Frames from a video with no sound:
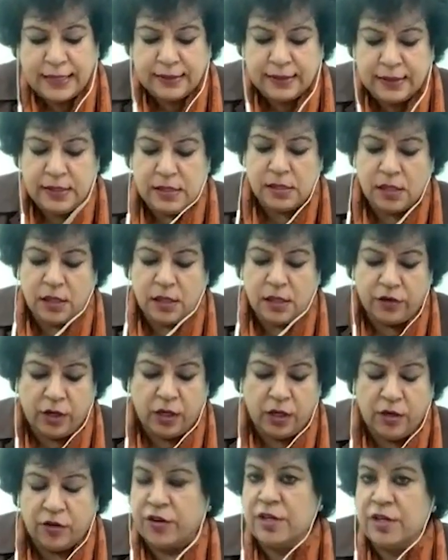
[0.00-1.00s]
is a
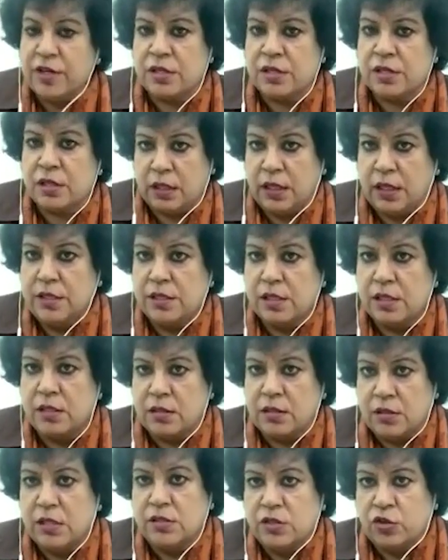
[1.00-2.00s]
real risk, is
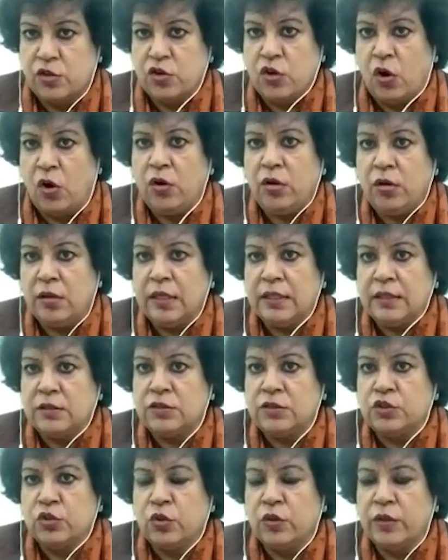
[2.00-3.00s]
it not? That
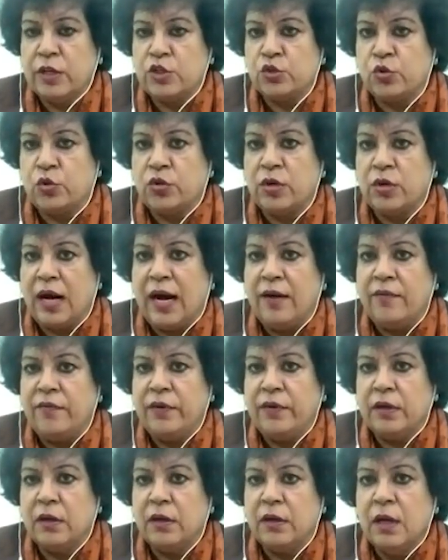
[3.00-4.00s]
that you could have
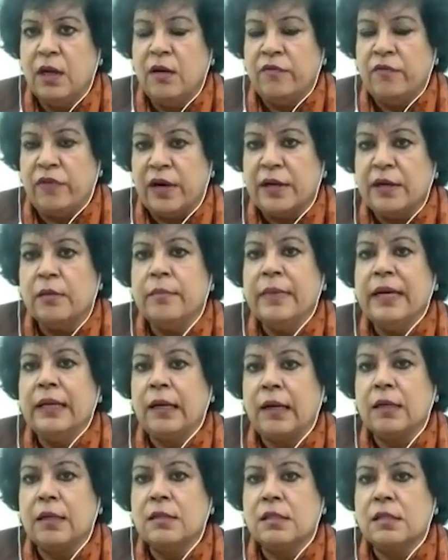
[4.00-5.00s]
a
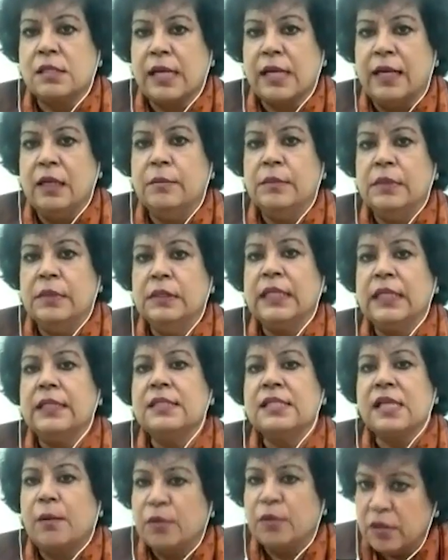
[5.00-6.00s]
fundamentalist element,
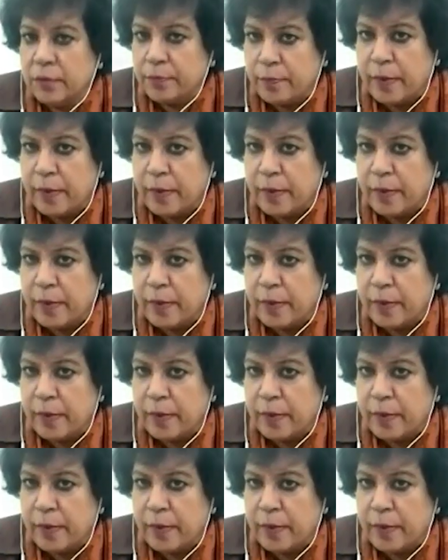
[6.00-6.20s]
and some of the